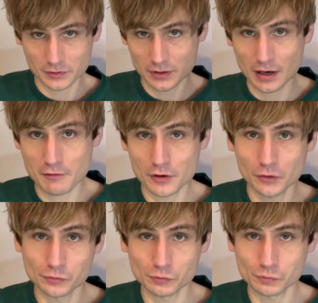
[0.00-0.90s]
carry
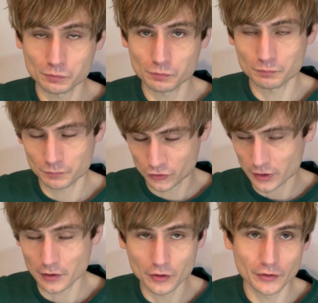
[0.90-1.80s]
on
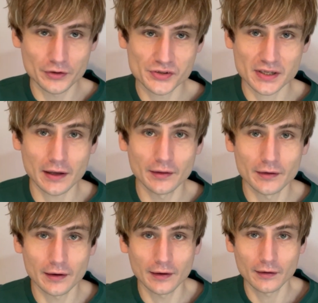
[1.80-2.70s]
trying to understand
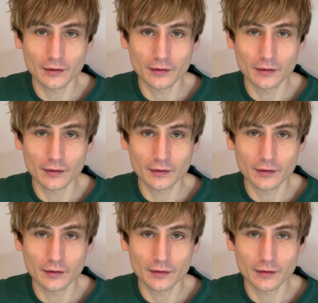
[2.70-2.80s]
it,